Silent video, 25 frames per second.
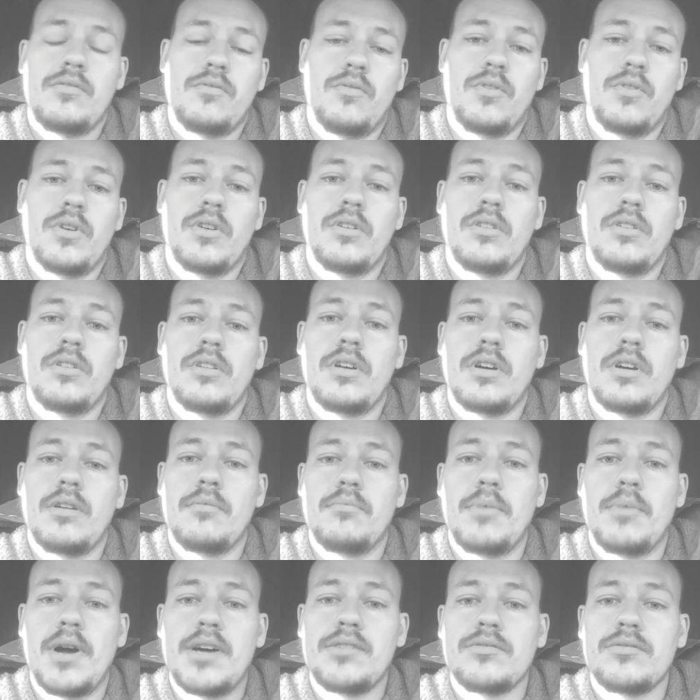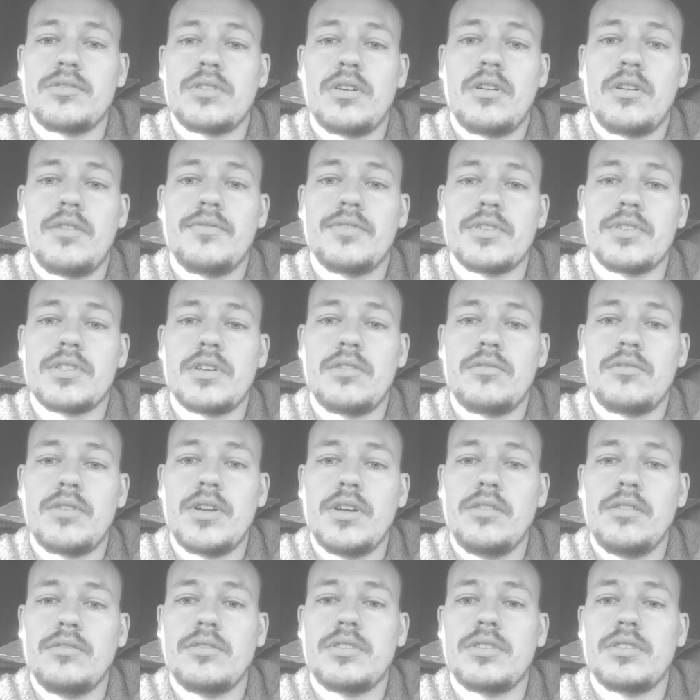will bounce off of someone
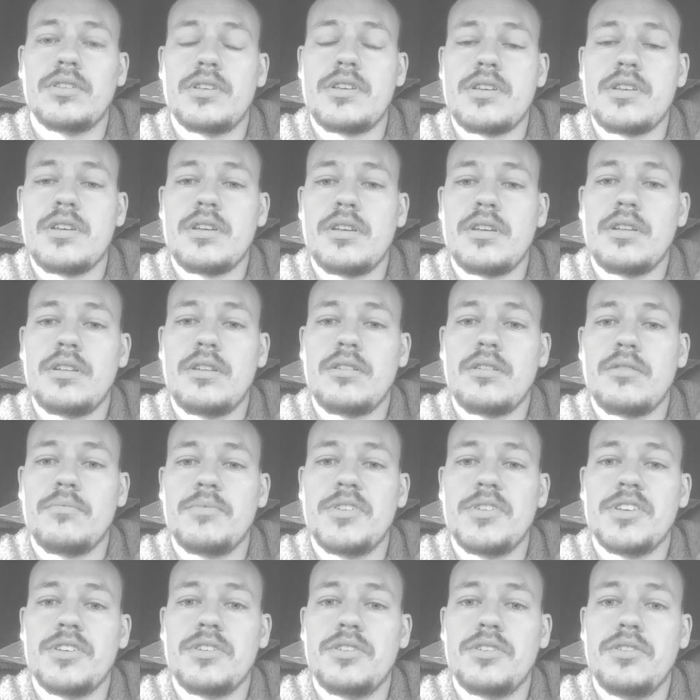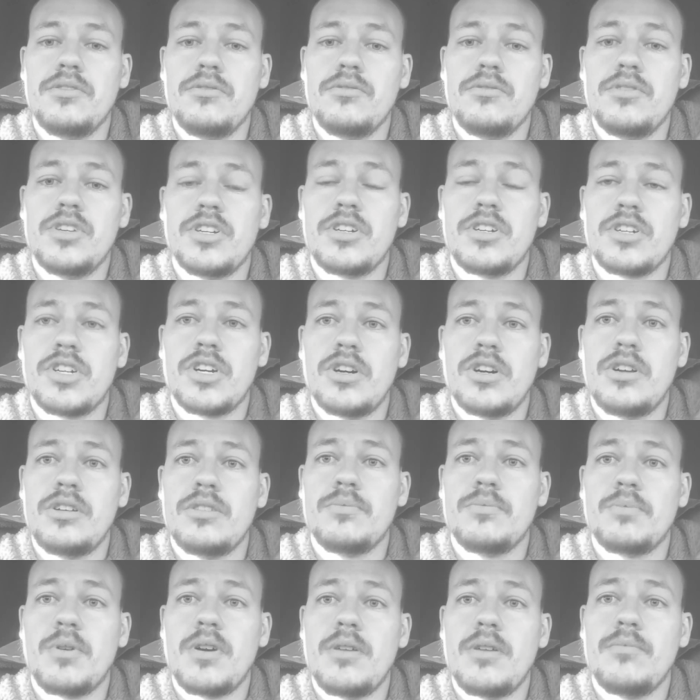else, and it'll be a huge
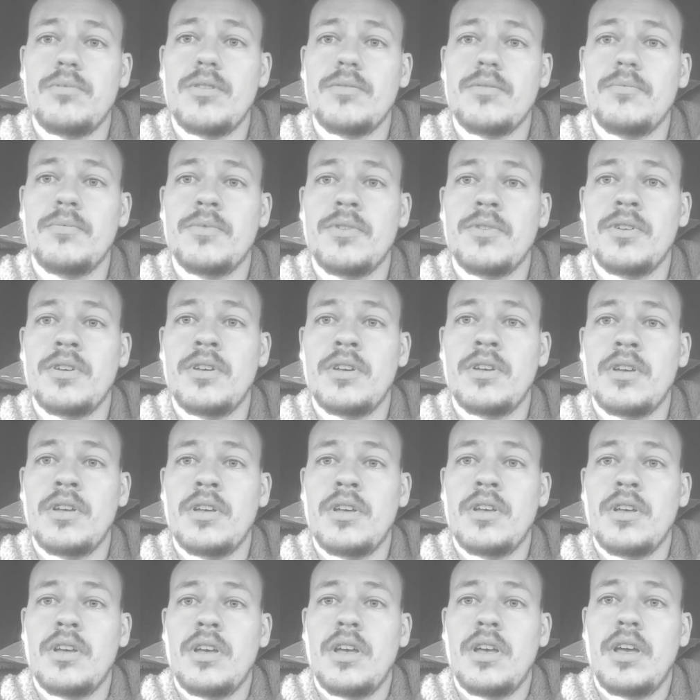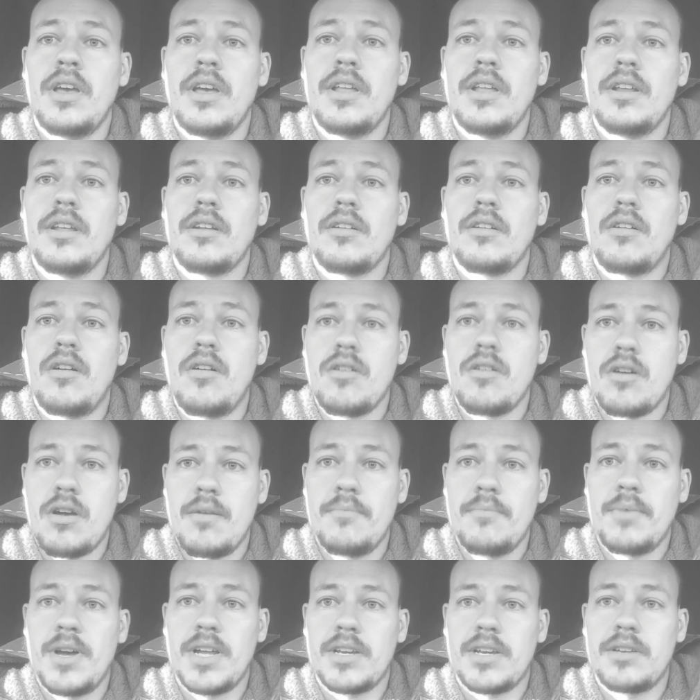insurance problem, and it'll all
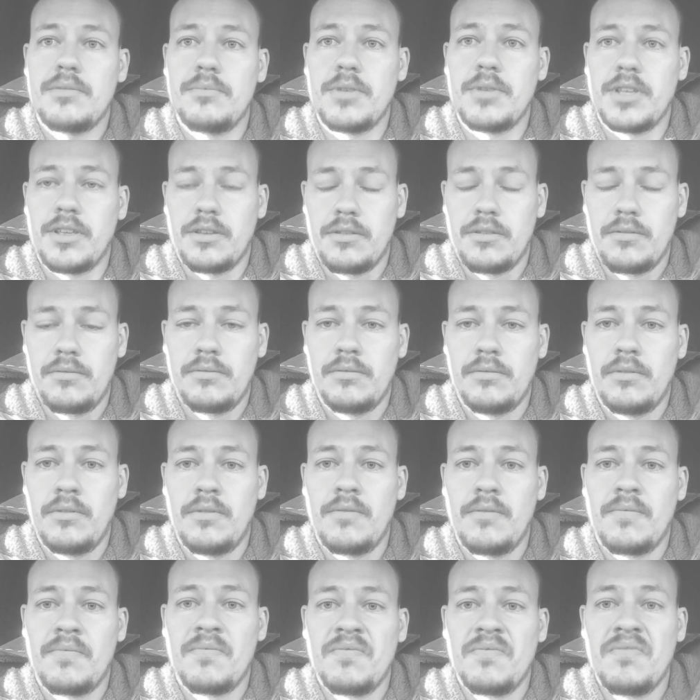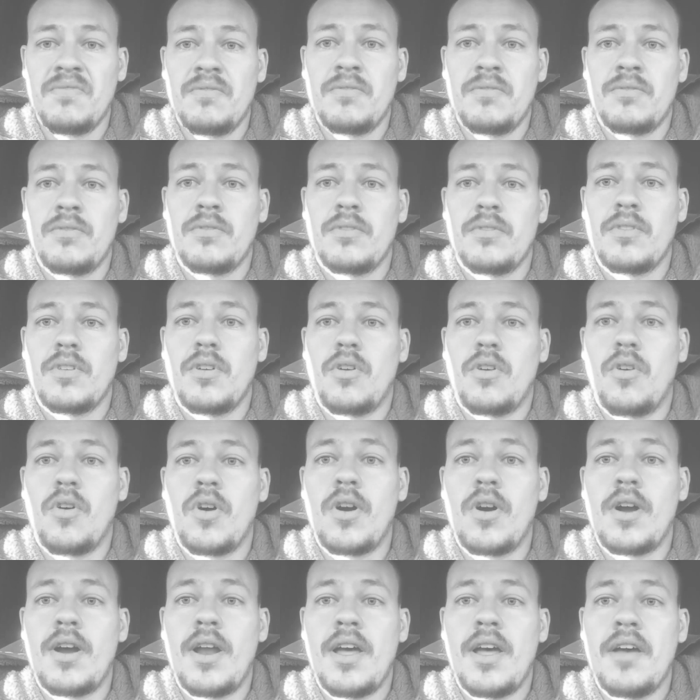come back to me.
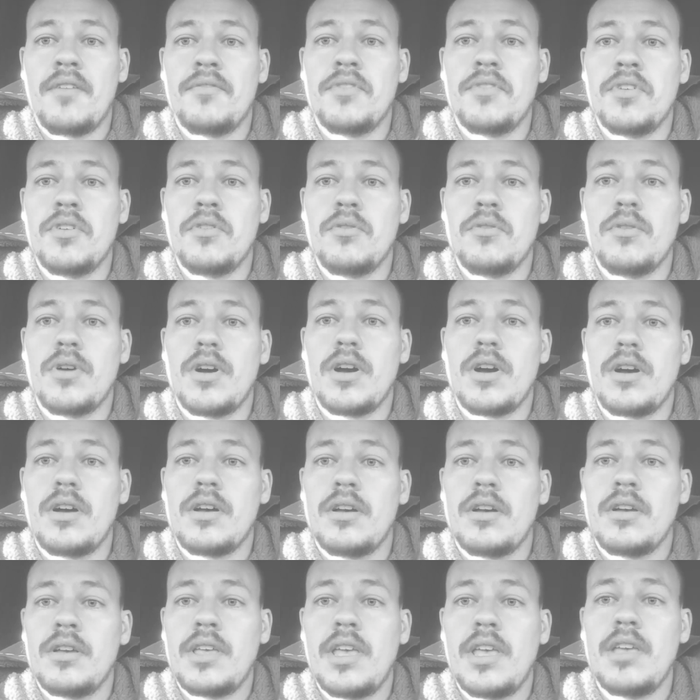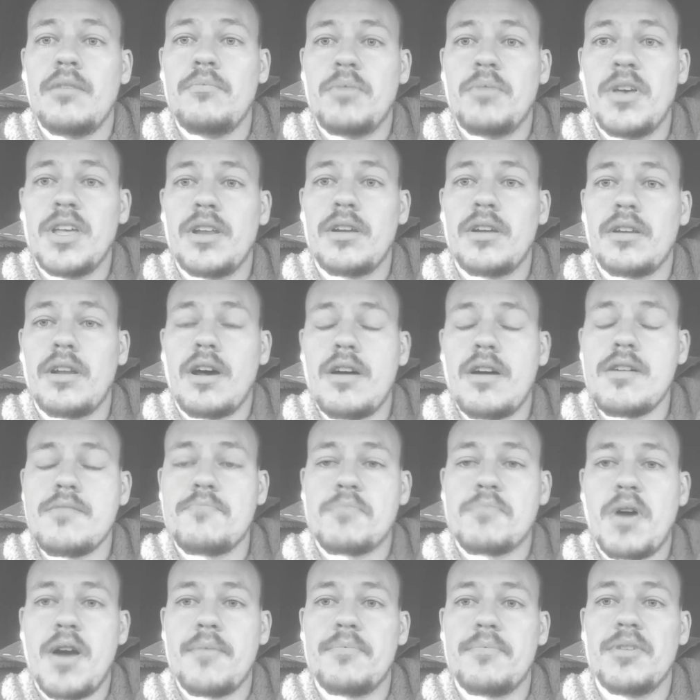Or have you kingpin not
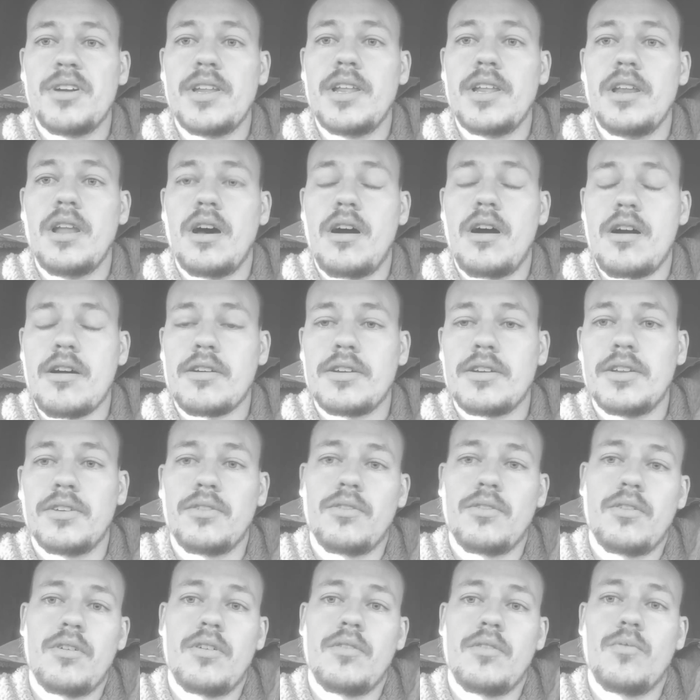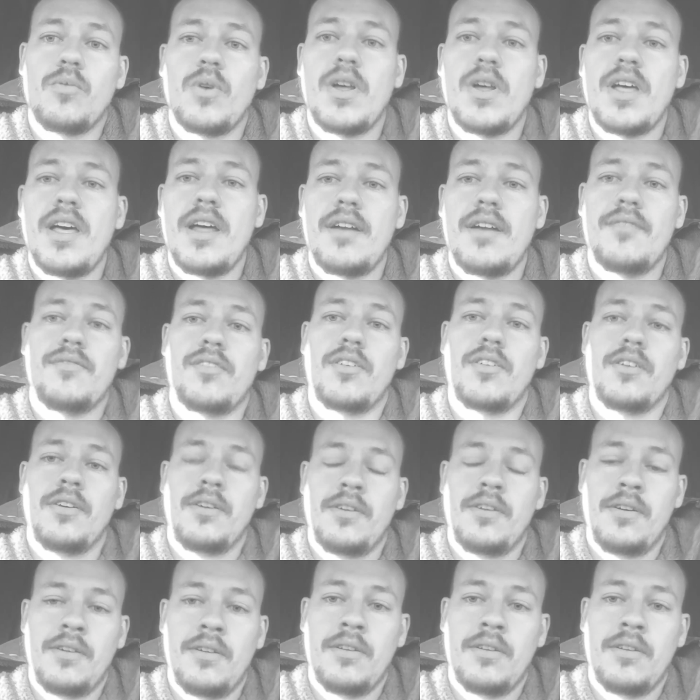properly locked, or whatever.